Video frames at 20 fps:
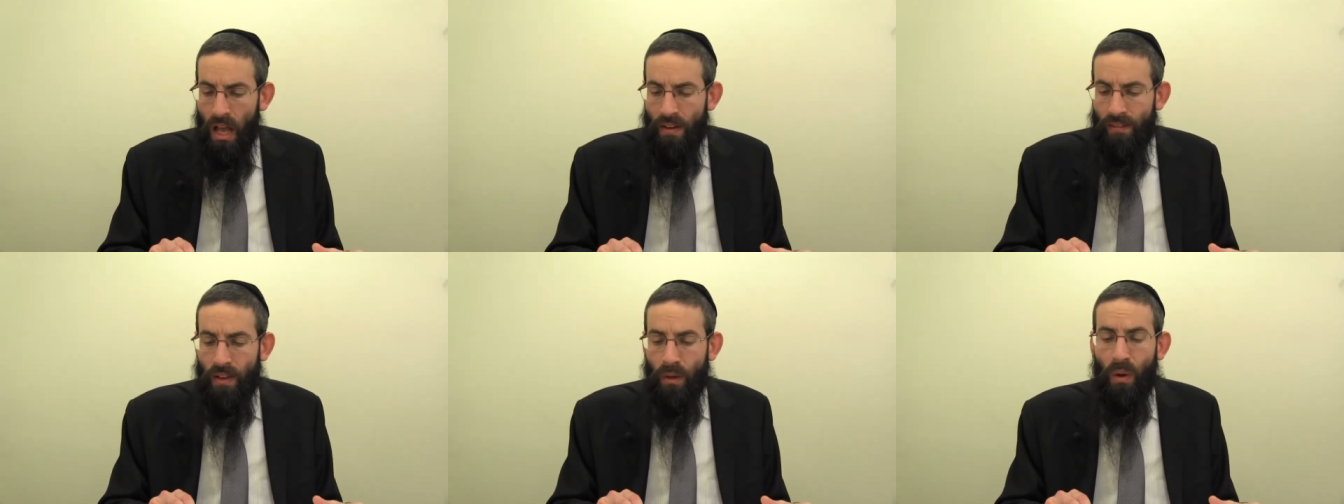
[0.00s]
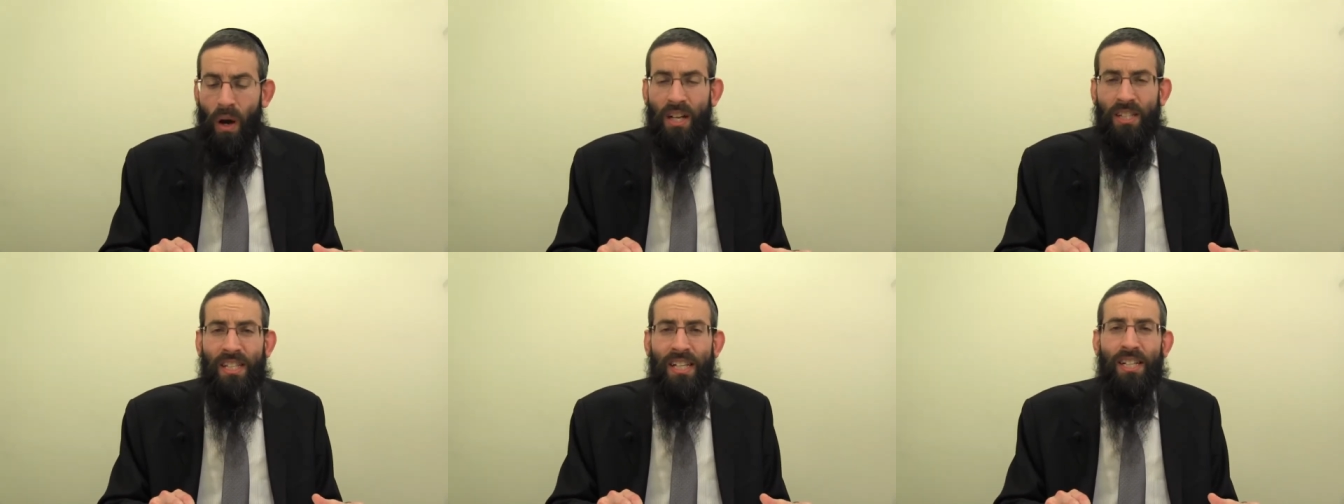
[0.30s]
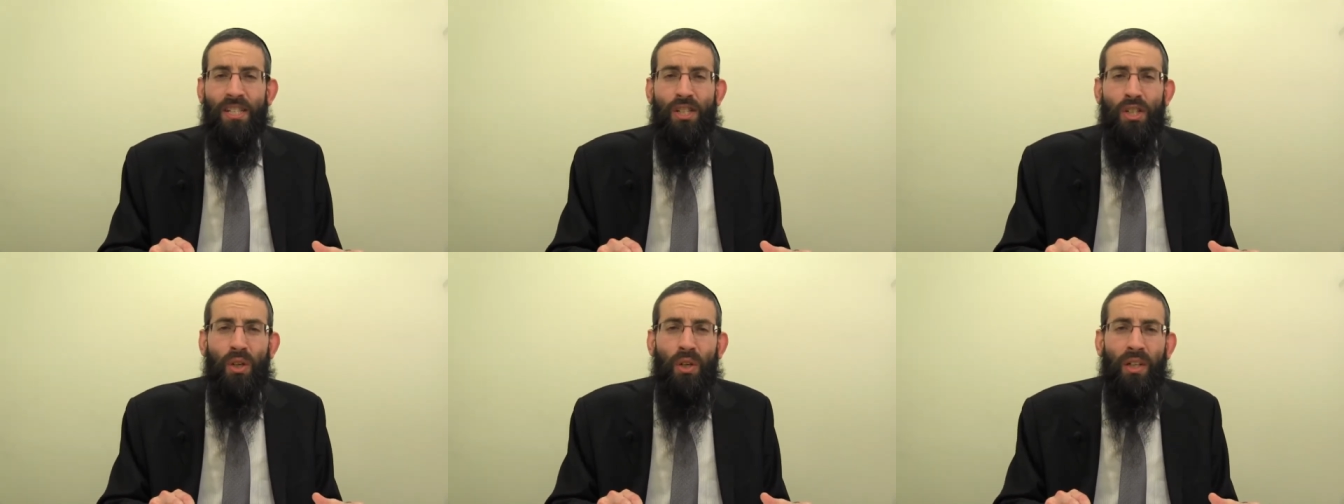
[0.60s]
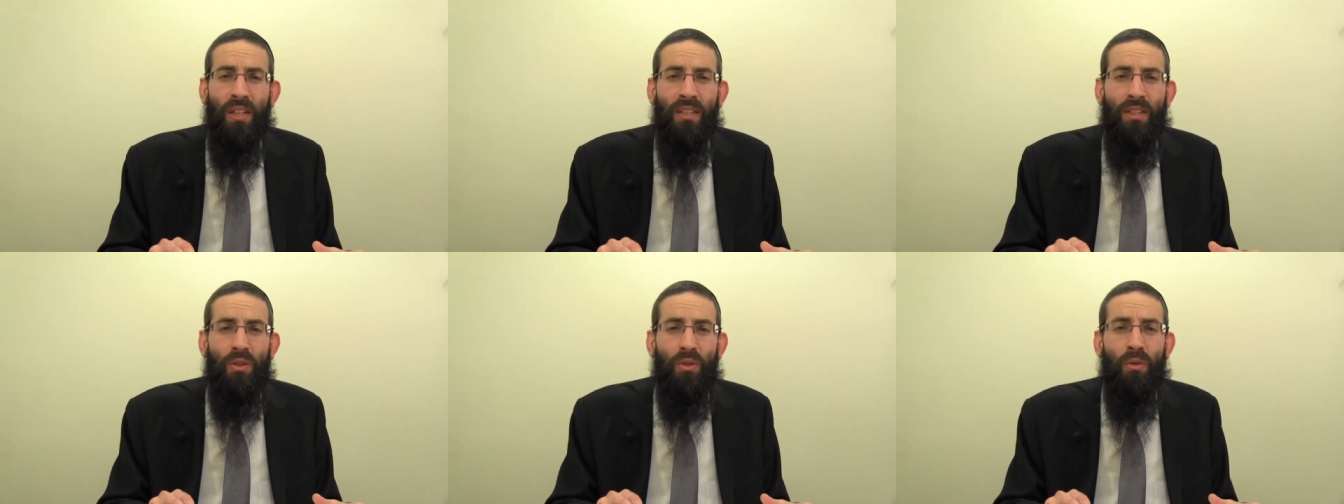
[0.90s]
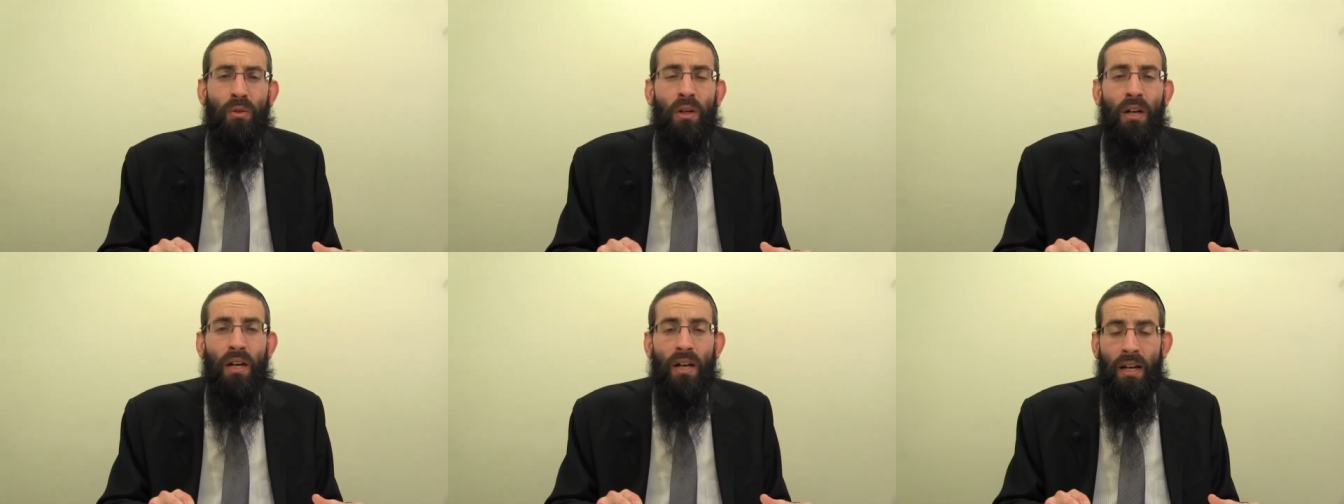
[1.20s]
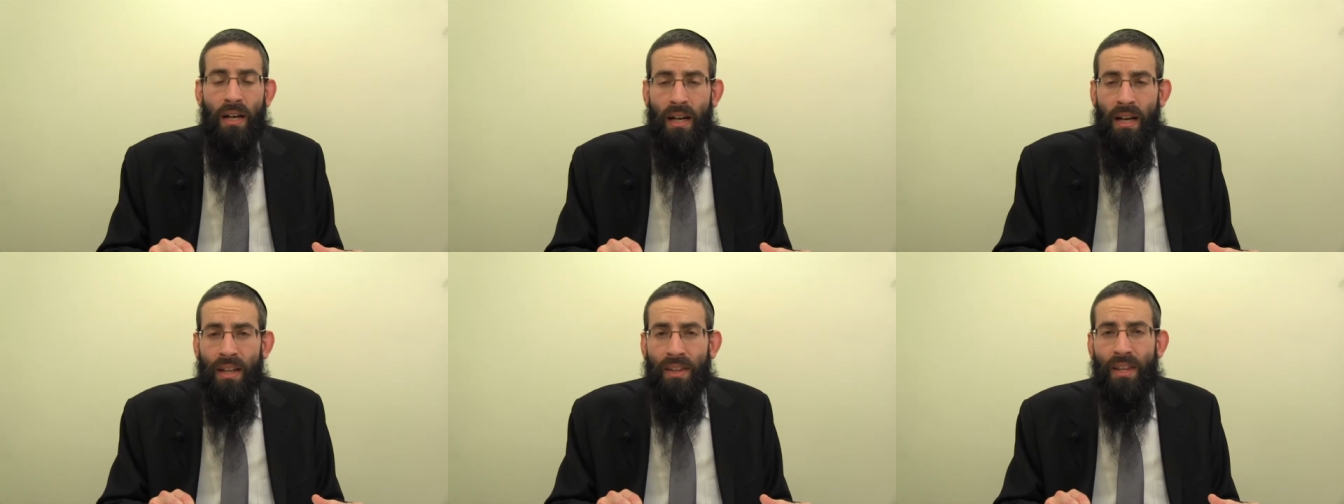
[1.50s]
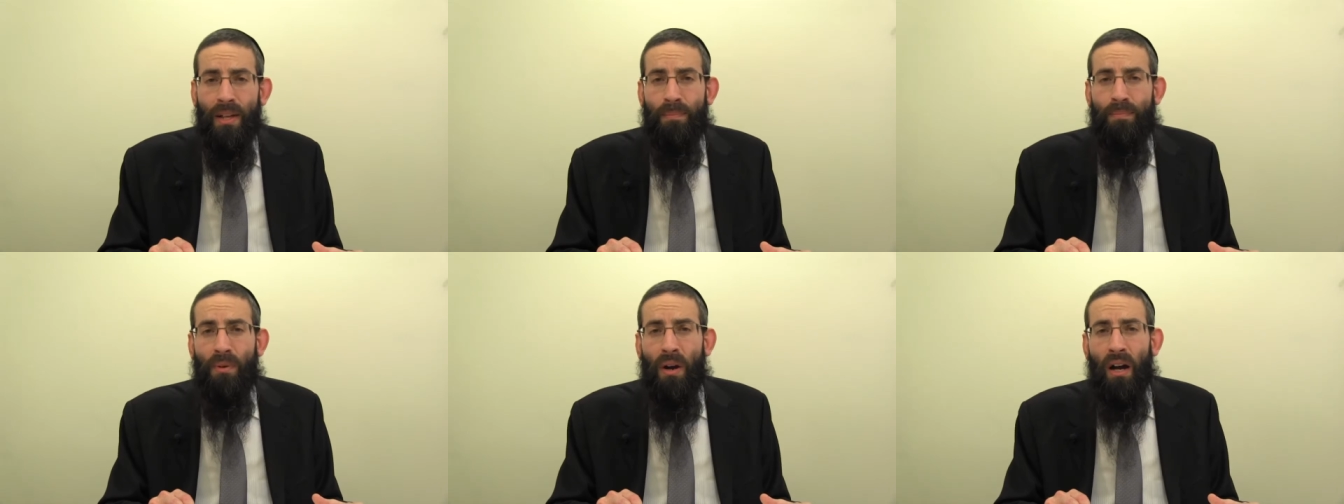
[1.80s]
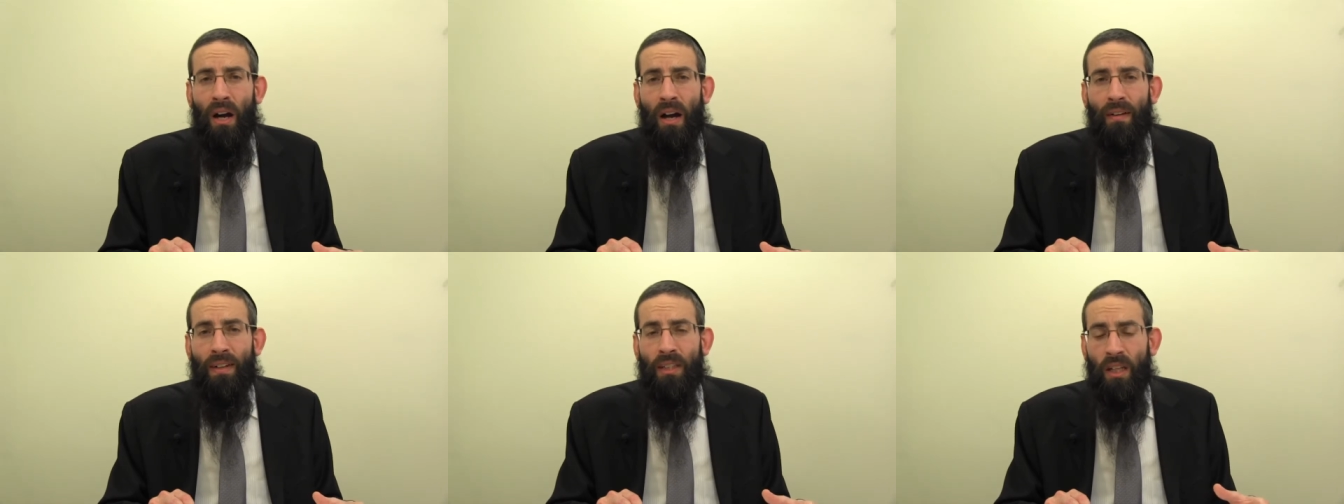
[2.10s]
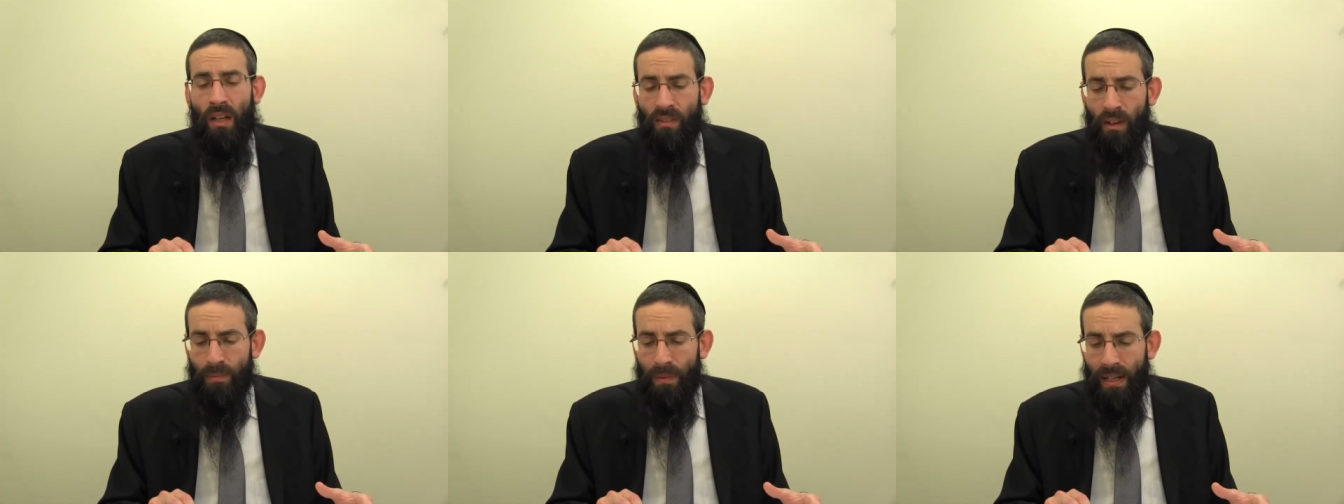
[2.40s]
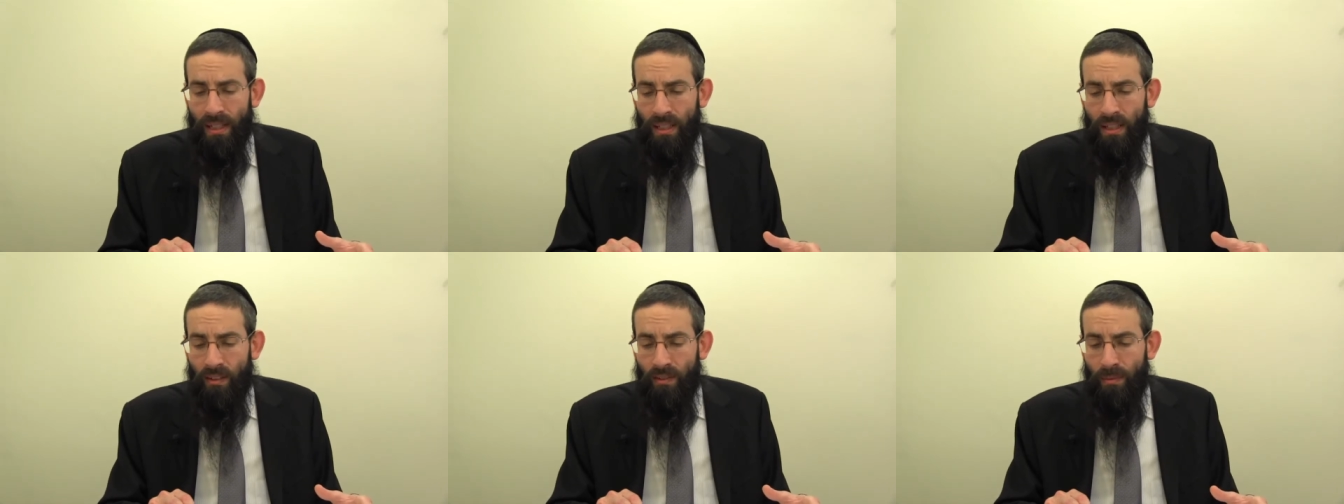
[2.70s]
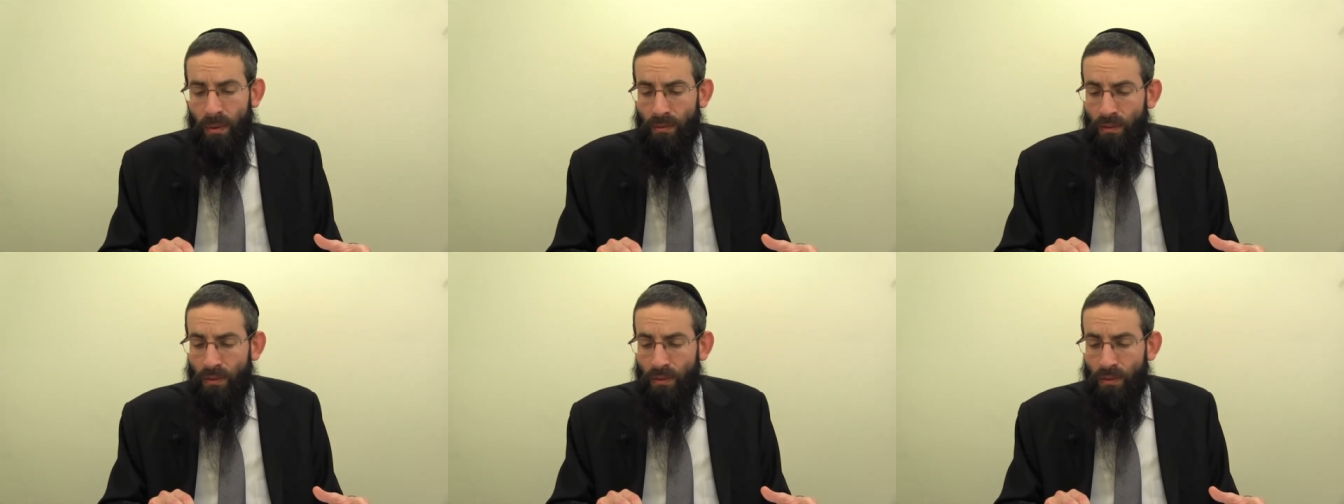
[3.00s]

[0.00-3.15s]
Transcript: If he wants to insert it into the bracha Atov V'Ametiv,